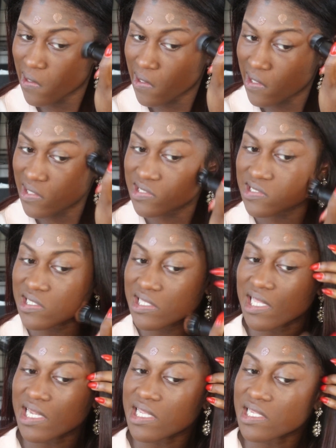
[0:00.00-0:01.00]
And I see
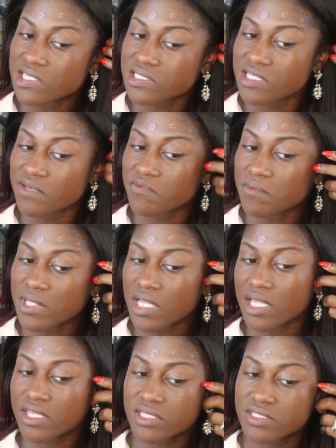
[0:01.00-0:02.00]
that it is giving me
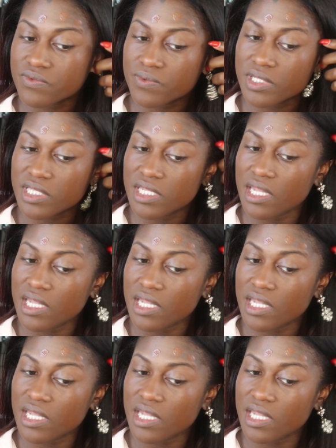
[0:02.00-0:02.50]
like this really